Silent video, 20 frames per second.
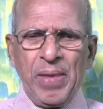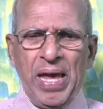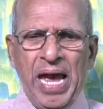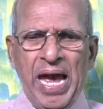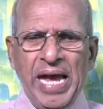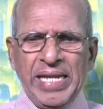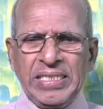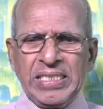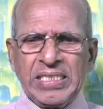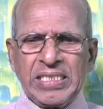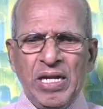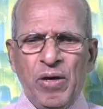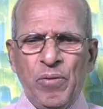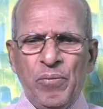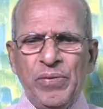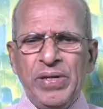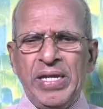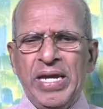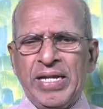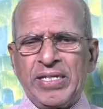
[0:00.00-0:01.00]
and
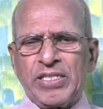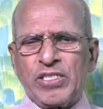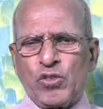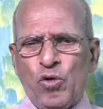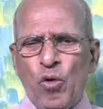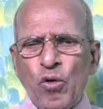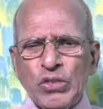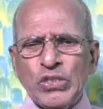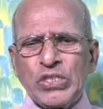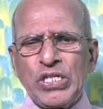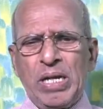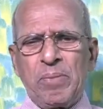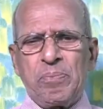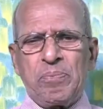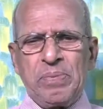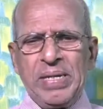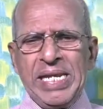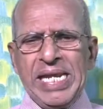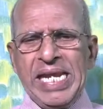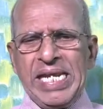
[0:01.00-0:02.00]
we are a social
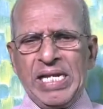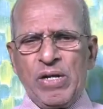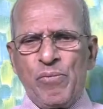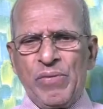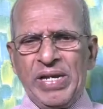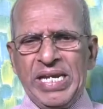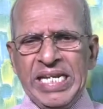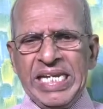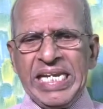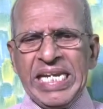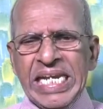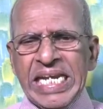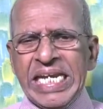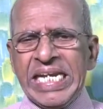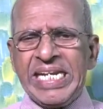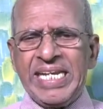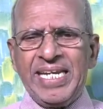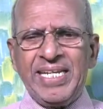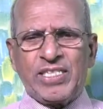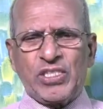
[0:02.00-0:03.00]
being. We
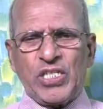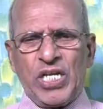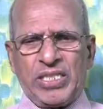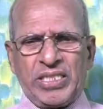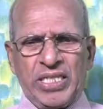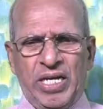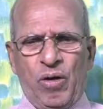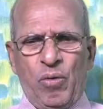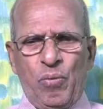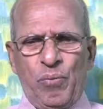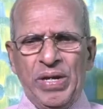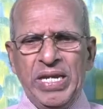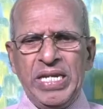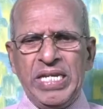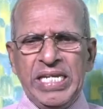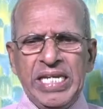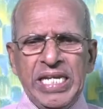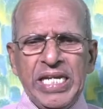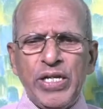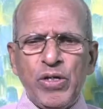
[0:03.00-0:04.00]
need each other. We
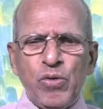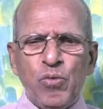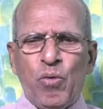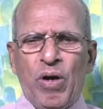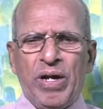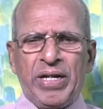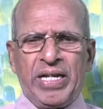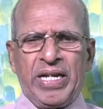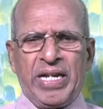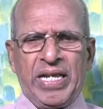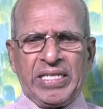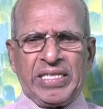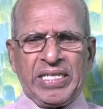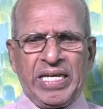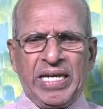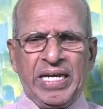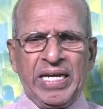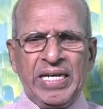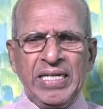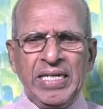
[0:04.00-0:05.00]
need one
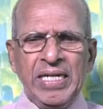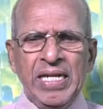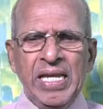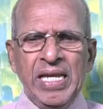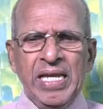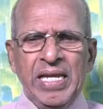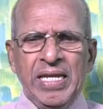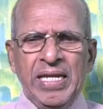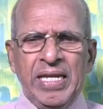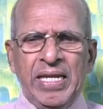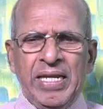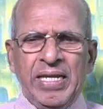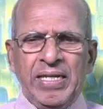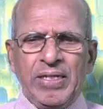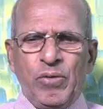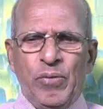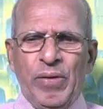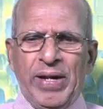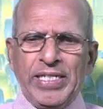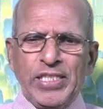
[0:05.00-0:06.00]
another
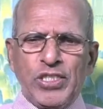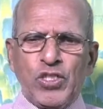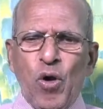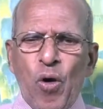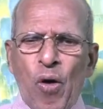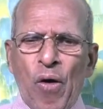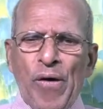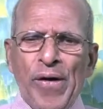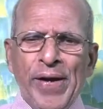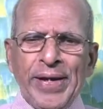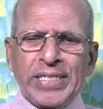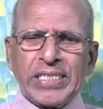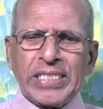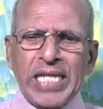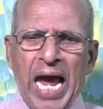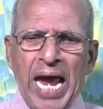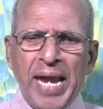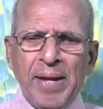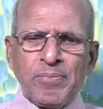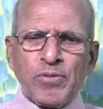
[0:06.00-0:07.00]
to enjoy
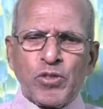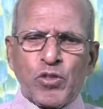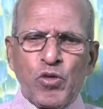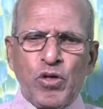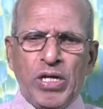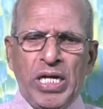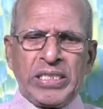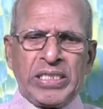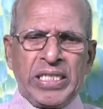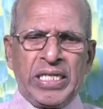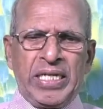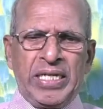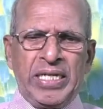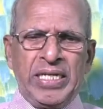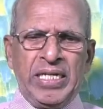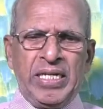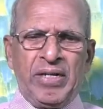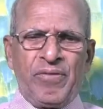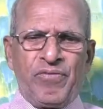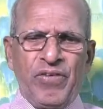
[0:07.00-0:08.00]
times together
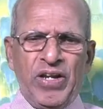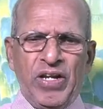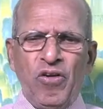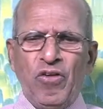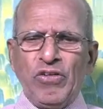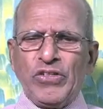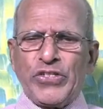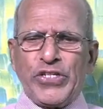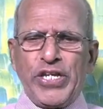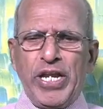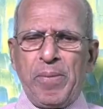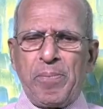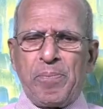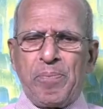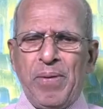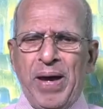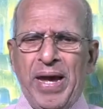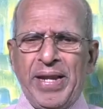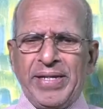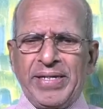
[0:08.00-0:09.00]
in
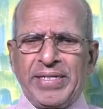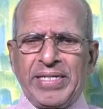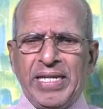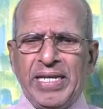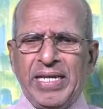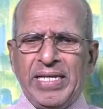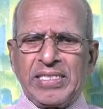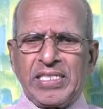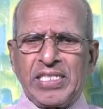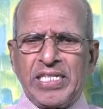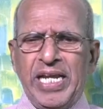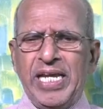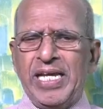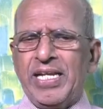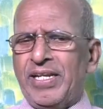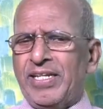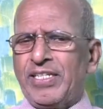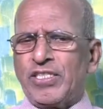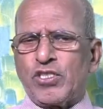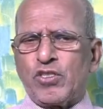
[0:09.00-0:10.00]
fellowship and
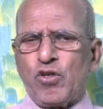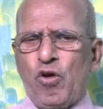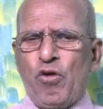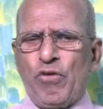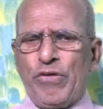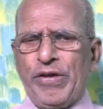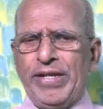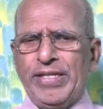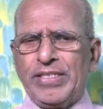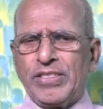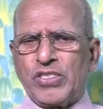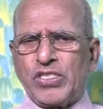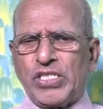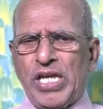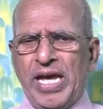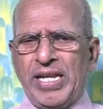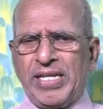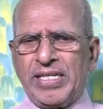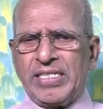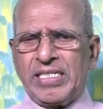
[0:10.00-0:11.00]
sharing stories
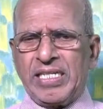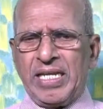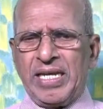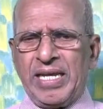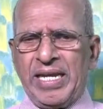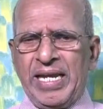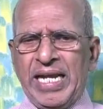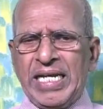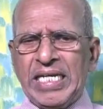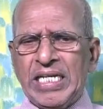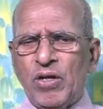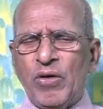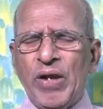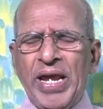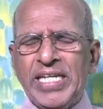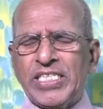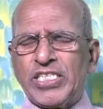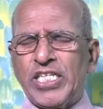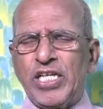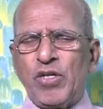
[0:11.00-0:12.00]
and
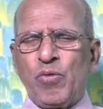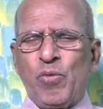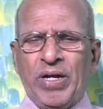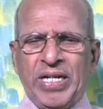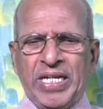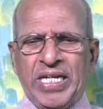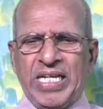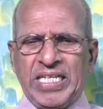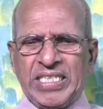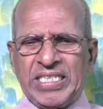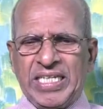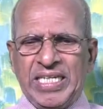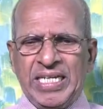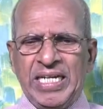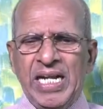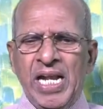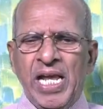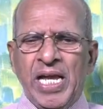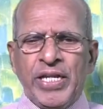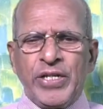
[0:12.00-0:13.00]
encouraging one
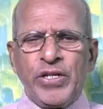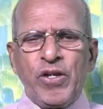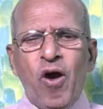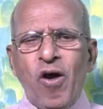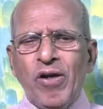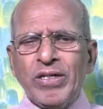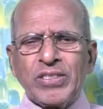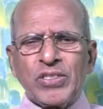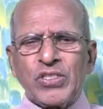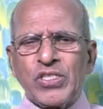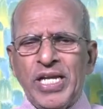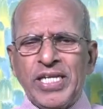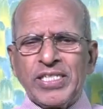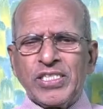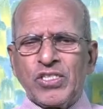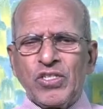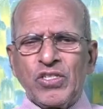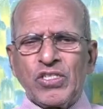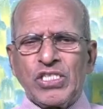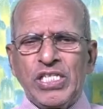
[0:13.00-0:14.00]
another, not
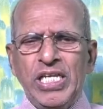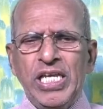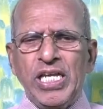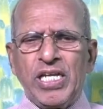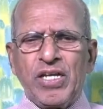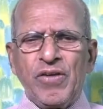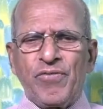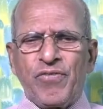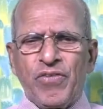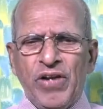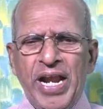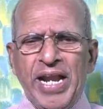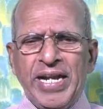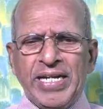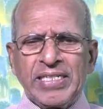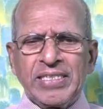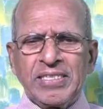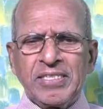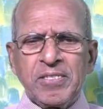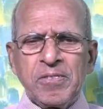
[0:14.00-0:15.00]
just to seek
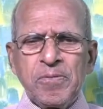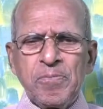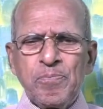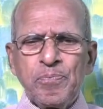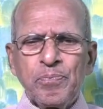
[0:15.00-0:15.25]
friends